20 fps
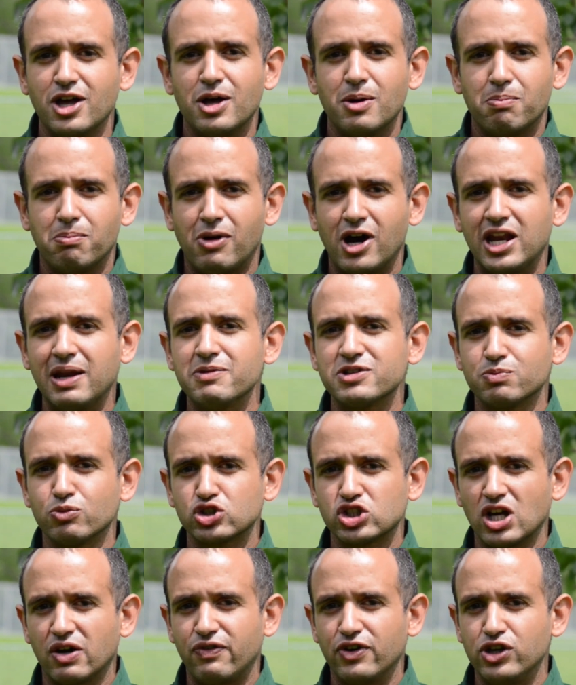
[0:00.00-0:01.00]
My name is
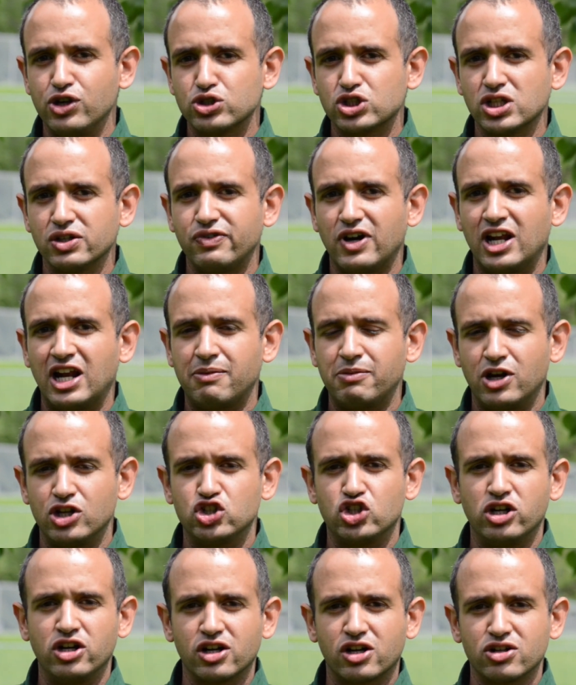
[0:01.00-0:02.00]
Mustafa Yusuf and I'm an
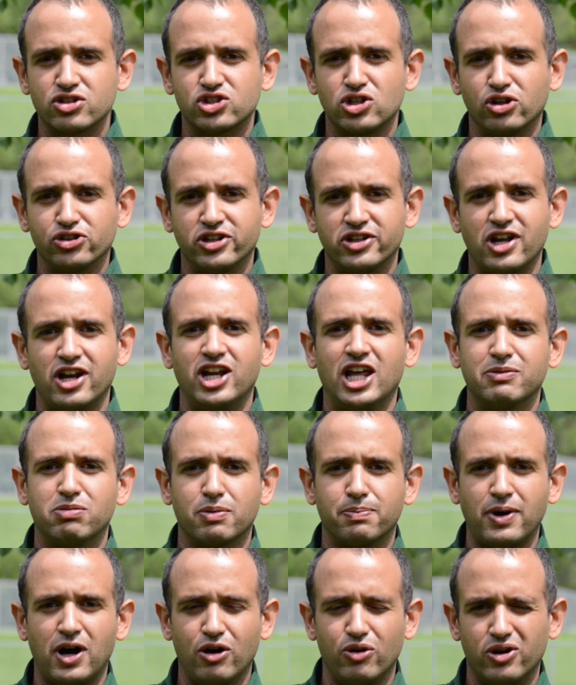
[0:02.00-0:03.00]
engineering consultant at Neighbor
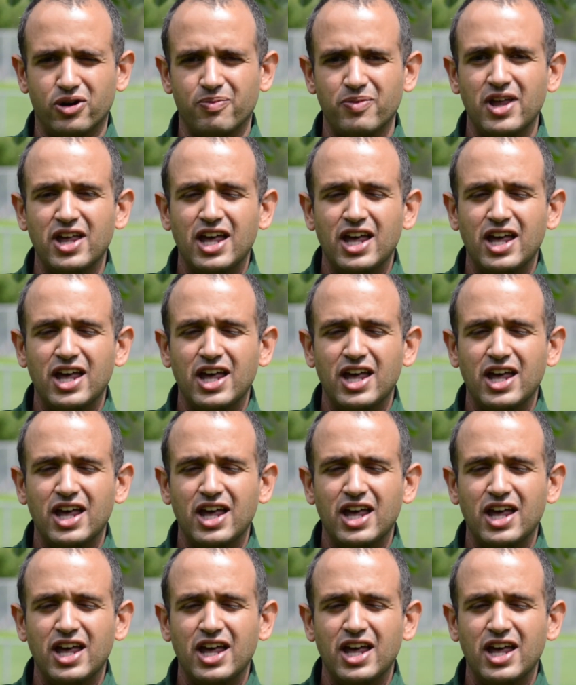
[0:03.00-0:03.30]
Power.